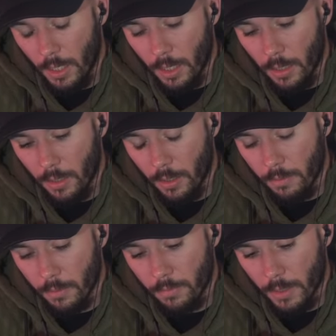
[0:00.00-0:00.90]

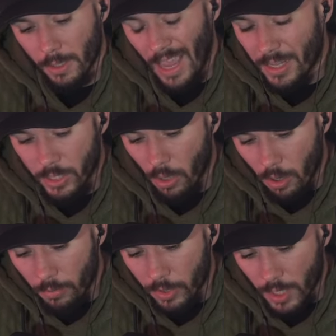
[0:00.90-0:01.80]
uh,
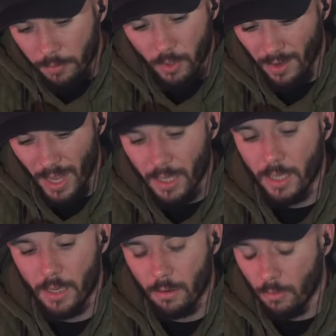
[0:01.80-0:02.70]
anti-armor type grenade
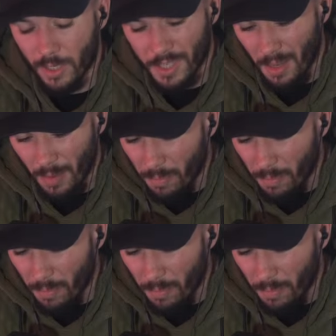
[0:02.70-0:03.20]
here. I want to say it